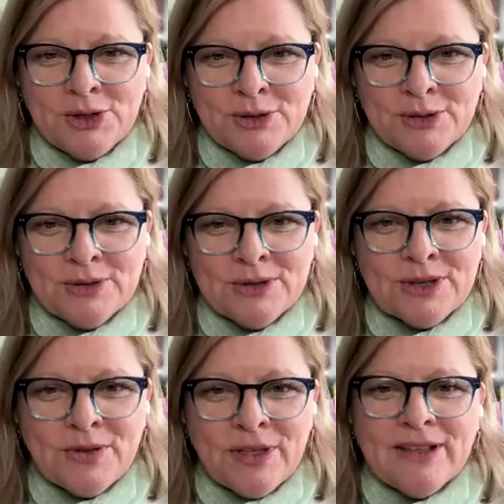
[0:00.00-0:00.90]
too.
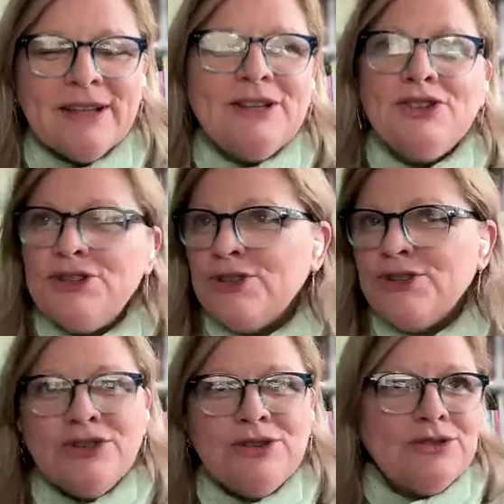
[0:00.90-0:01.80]
So they'll
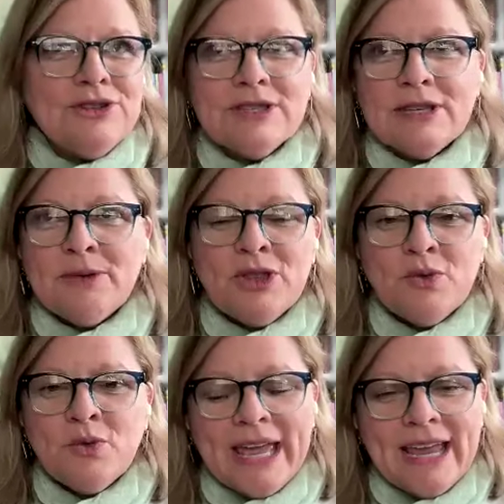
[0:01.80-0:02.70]
introduce you to some of
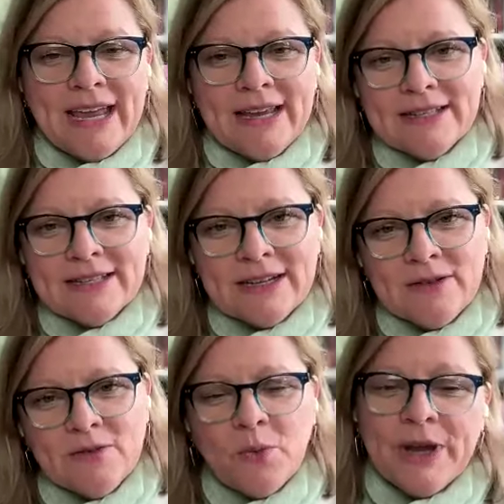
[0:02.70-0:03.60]
the ways
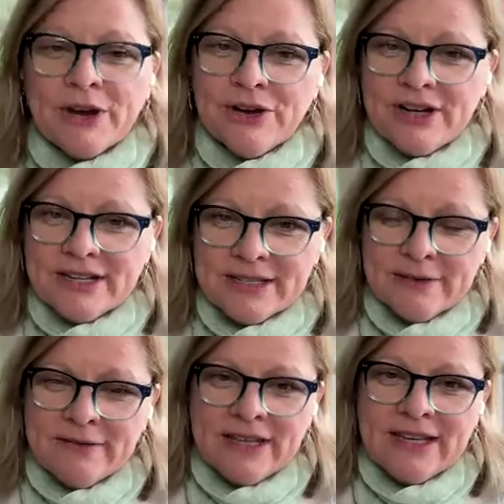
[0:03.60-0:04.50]
and
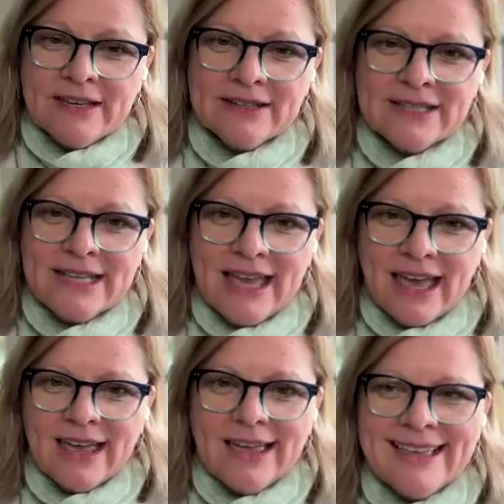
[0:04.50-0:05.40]
weirdness of the
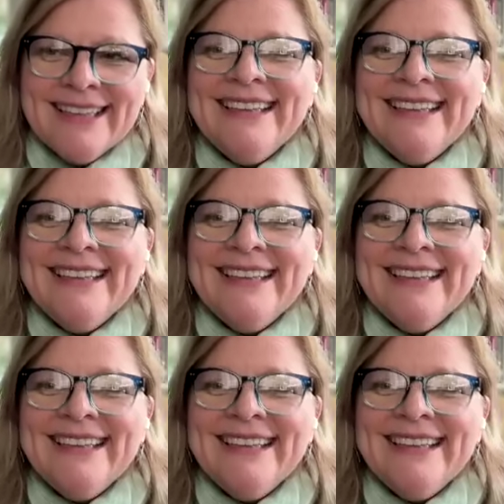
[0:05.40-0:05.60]
ELCA.